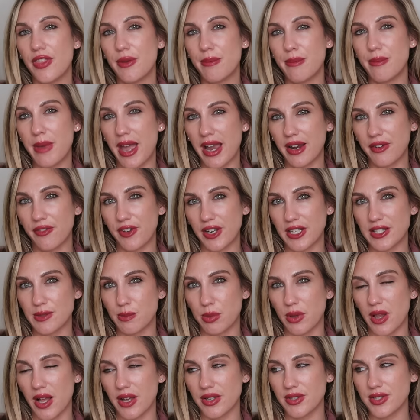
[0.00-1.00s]
the MAC Fix
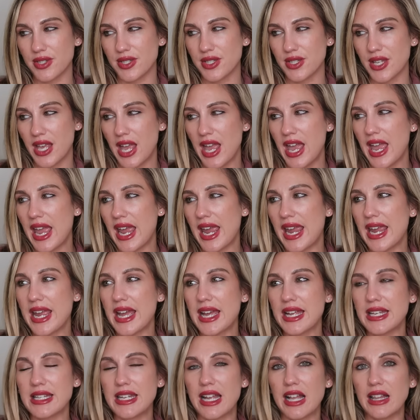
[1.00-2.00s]
Plus.
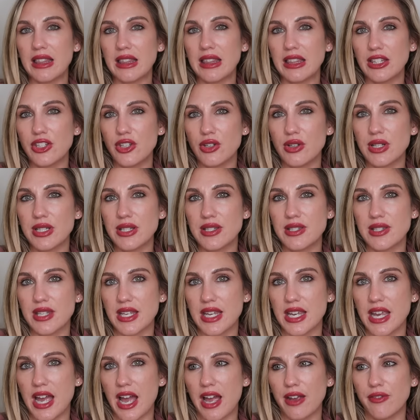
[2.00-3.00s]
And you can
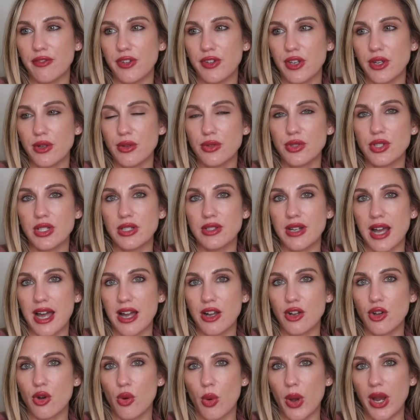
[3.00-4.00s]
see I've used
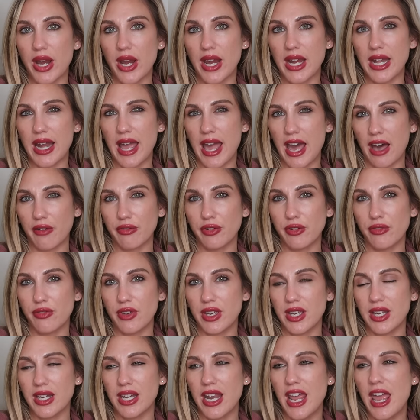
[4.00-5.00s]
not quite half of
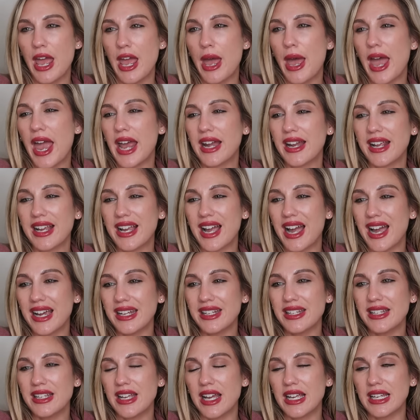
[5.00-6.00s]
it. And I
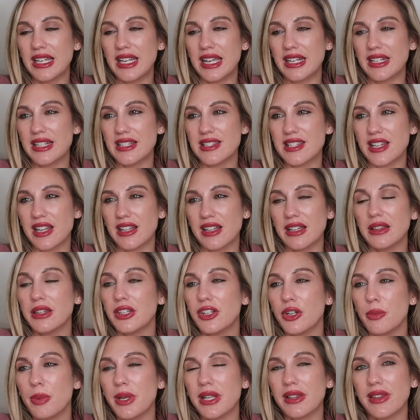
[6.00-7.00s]
kind of, again, it's a
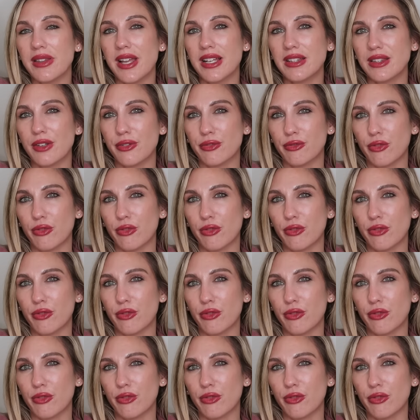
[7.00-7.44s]
little bit like the